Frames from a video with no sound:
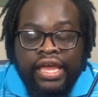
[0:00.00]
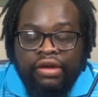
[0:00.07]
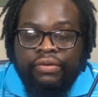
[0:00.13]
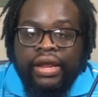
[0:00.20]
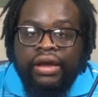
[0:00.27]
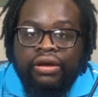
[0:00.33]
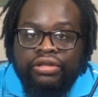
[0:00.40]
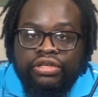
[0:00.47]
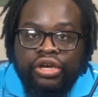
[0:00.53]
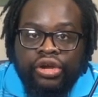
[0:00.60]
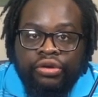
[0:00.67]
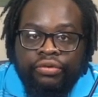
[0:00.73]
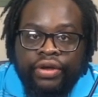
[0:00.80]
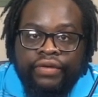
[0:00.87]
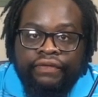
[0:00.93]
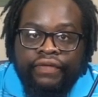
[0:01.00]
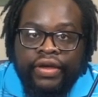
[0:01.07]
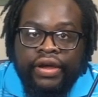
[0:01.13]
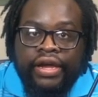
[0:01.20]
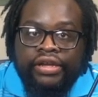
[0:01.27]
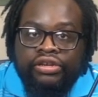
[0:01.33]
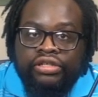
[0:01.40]
when I go to a career
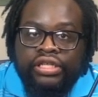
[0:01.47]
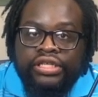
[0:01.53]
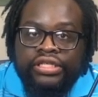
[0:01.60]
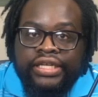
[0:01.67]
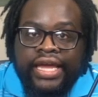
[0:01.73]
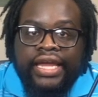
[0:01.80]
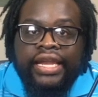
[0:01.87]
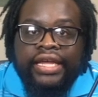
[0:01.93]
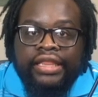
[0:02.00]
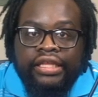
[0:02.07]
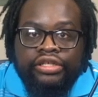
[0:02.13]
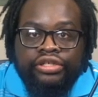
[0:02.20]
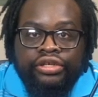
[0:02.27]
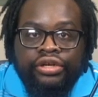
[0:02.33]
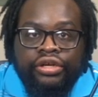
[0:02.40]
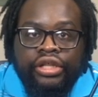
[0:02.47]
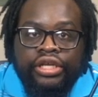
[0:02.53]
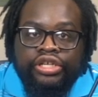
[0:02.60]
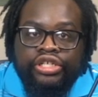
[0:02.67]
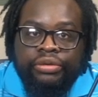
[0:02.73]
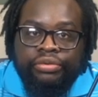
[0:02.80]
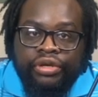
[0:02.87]
fair, I usually say I like that your
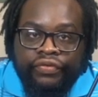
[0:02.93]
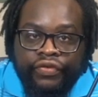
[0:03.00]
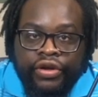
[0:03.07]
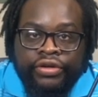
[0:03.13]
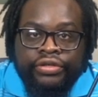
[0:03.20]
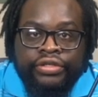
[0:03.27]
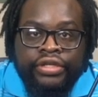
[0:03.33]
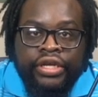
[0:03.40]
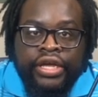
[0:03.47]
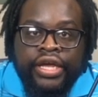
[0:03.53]
leadership is diverse,